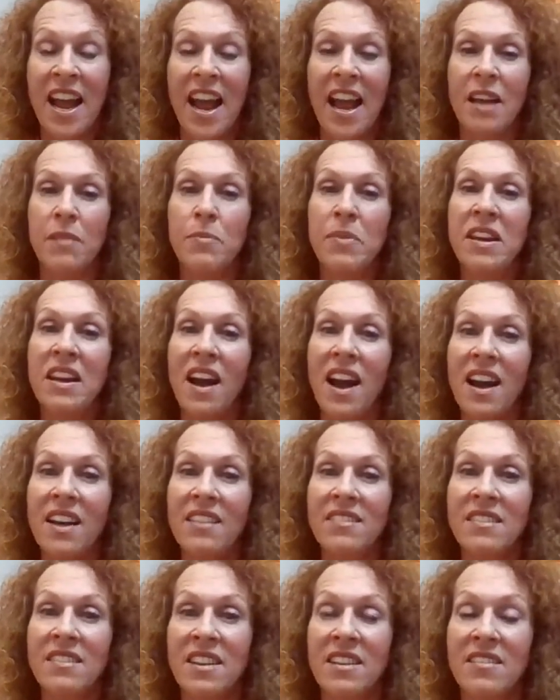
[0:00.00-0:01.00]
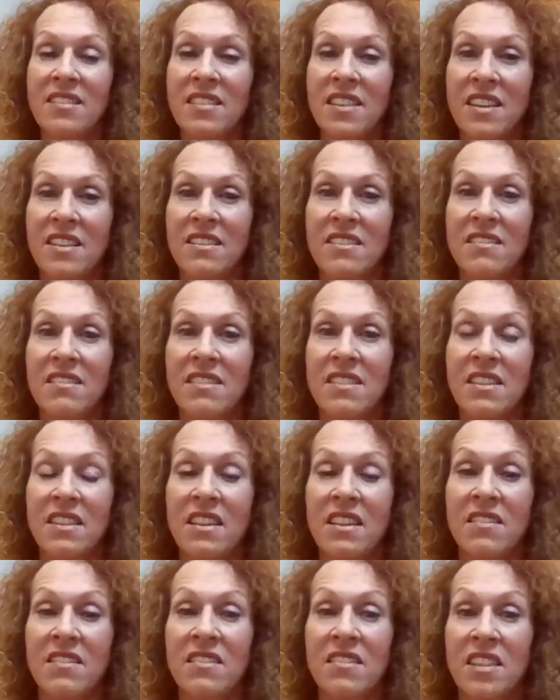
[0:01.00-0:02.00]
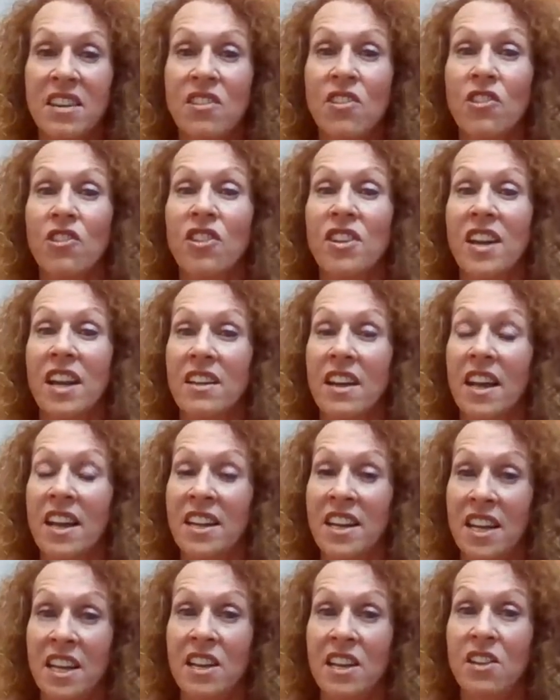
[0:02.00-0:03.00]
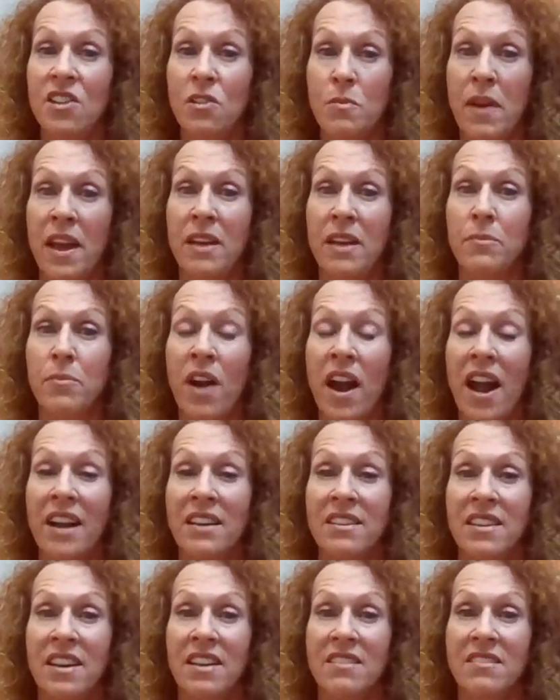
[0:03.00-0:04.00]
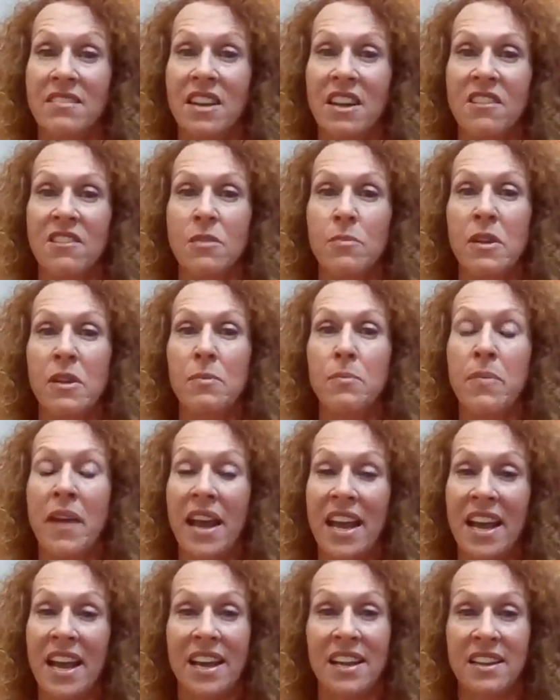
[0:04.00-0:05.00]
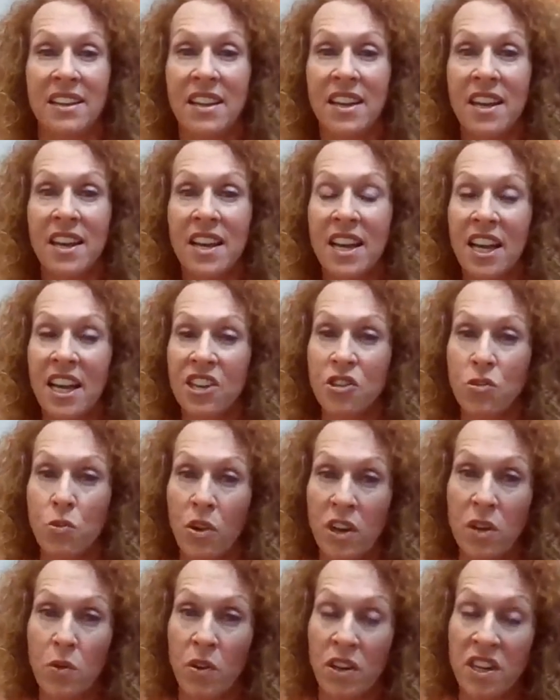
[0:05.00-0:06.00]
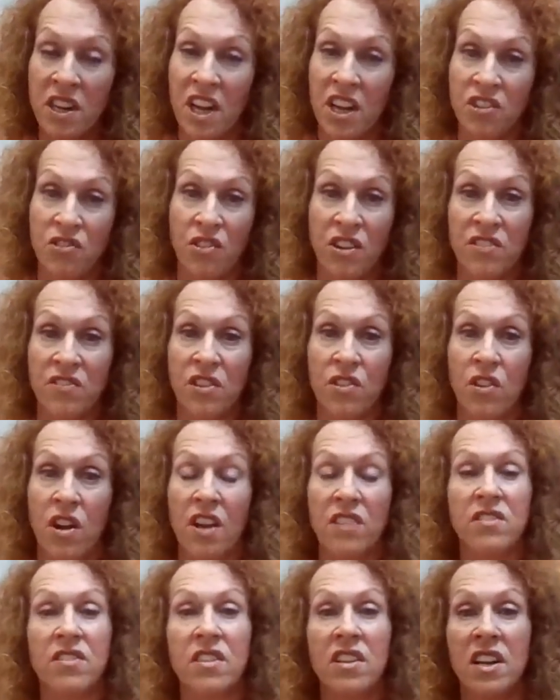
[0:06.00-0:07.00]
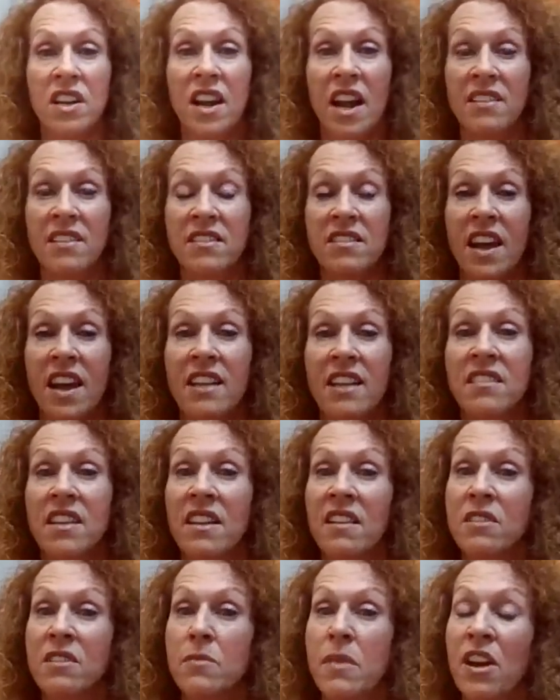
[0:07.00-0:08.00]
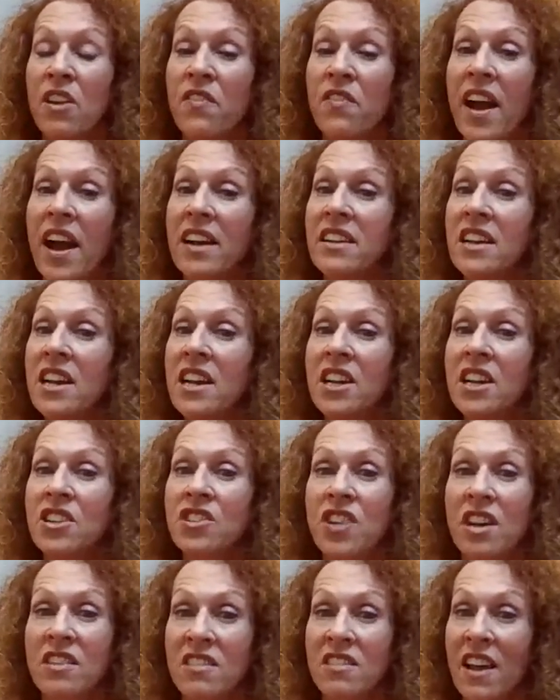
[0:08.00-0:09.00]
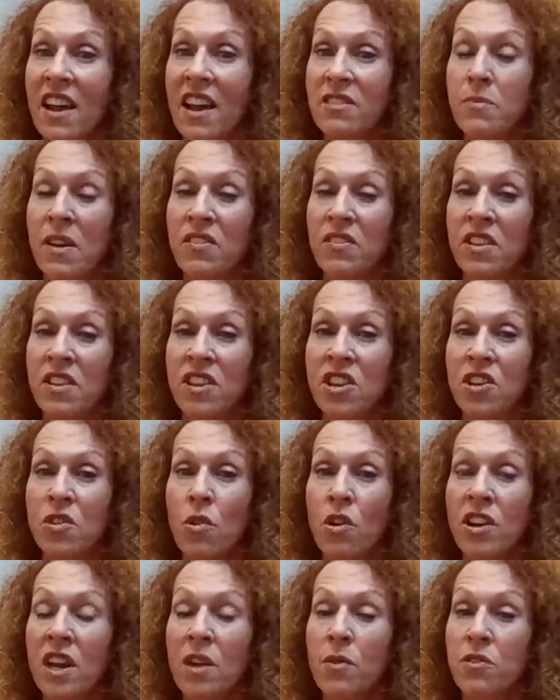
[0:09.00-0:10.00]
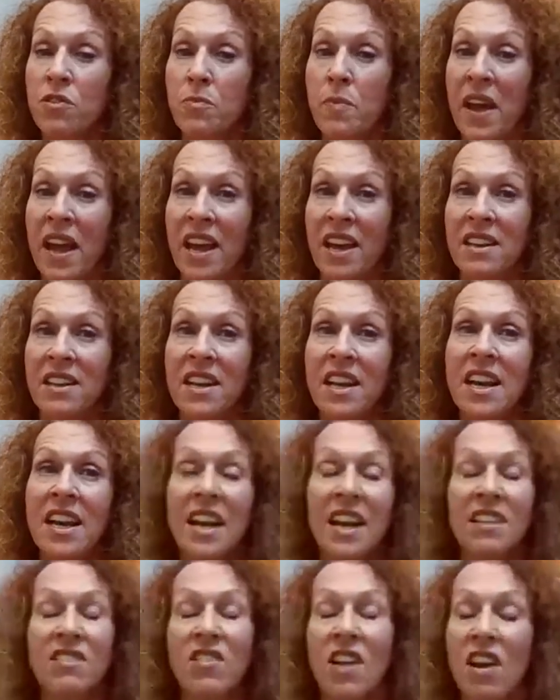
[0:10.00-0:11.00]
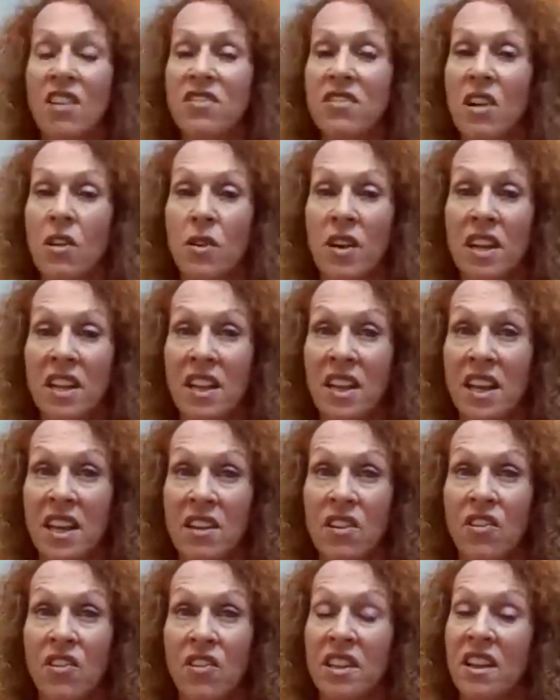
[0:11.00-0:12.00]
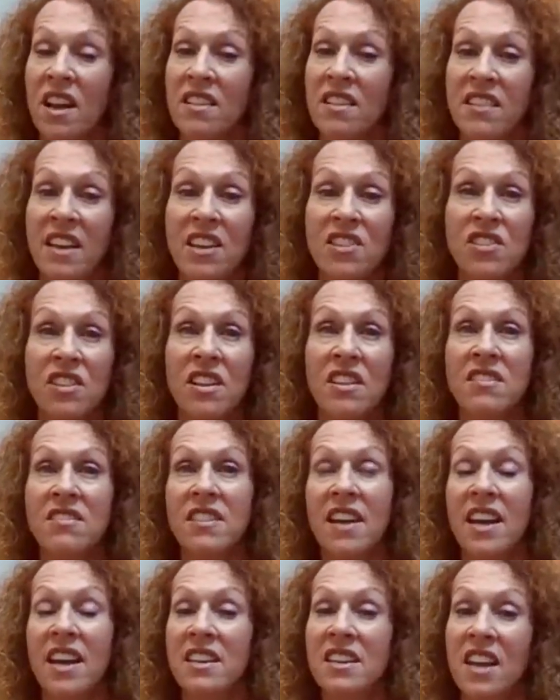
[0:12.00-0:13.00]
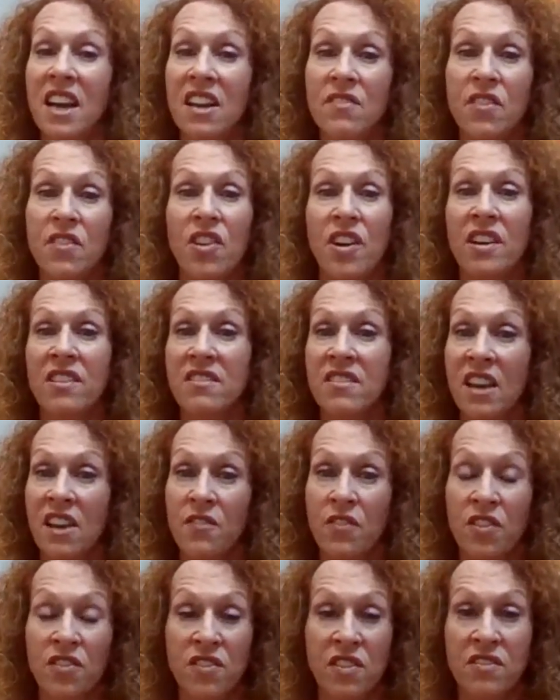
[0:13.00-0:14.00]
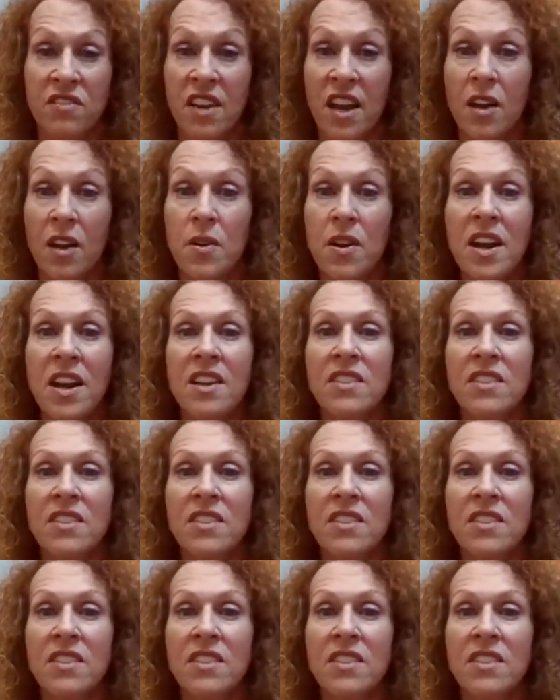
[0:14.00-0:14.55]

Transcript: And because this is considered an inhumane practice, it's been banned in 21 countries across the United States. And as a matter of fact, just last month in New York, it was banned. It's also illegal in Los Angeles and Denver and San Francisco.